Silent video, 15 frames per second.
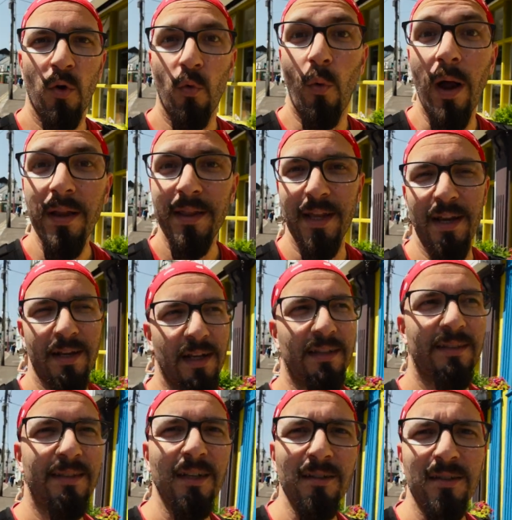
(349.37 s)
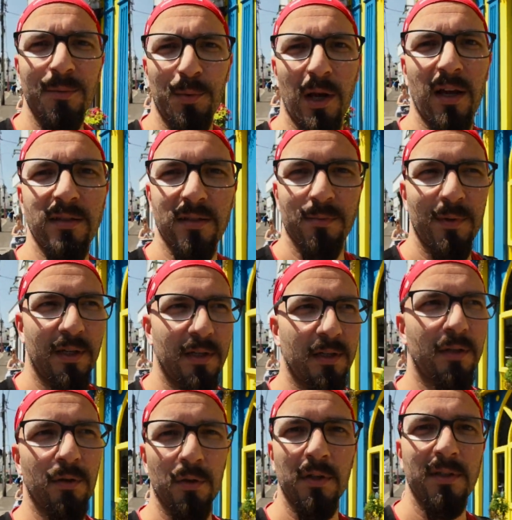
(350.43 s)
One thing that still surprises me here
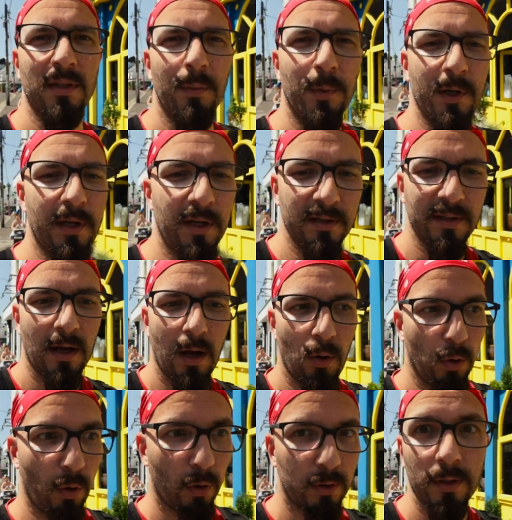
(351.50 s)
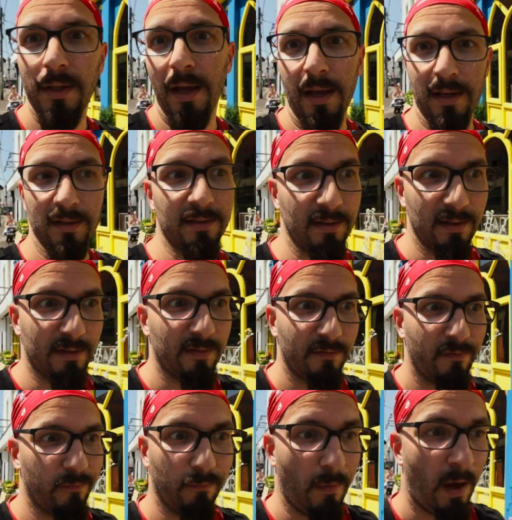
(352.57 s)
during summer is how long the day is. It's
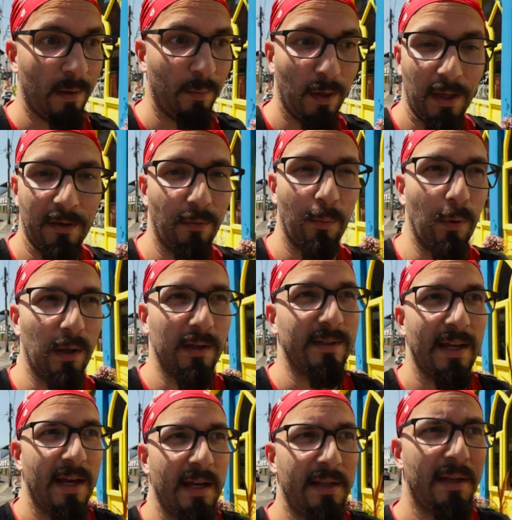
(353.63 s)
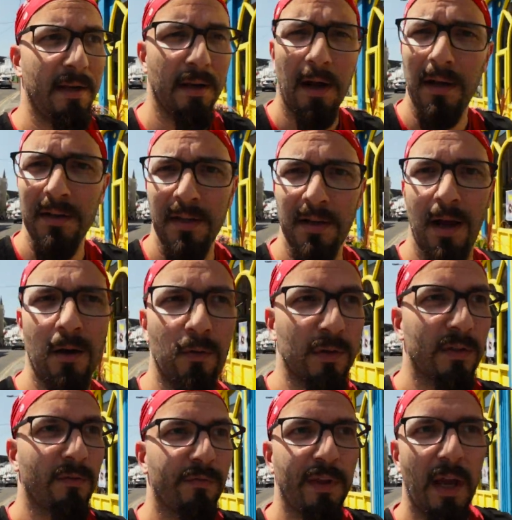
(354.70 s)
unbelievable. It's 18, 19
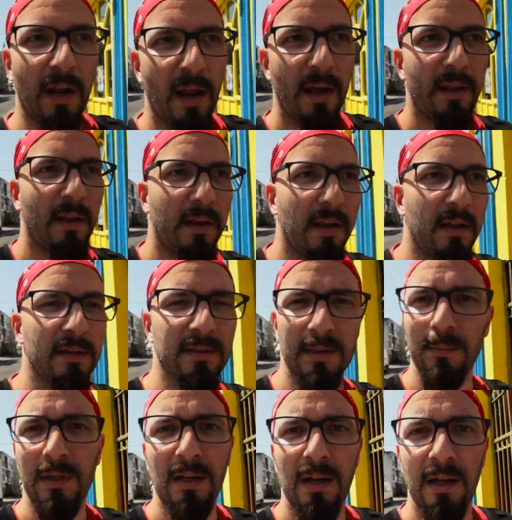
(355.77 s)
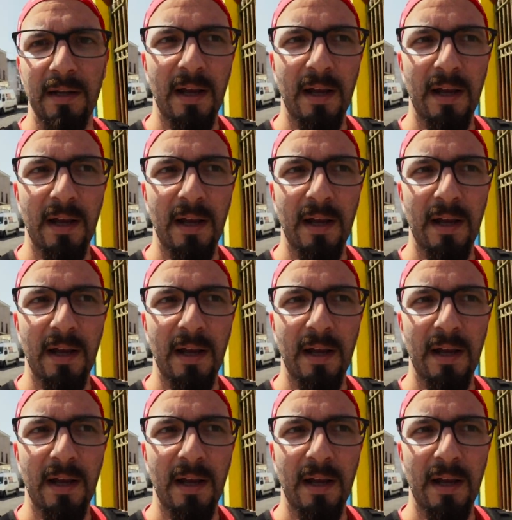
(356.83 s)
hours of daylight, I think, something like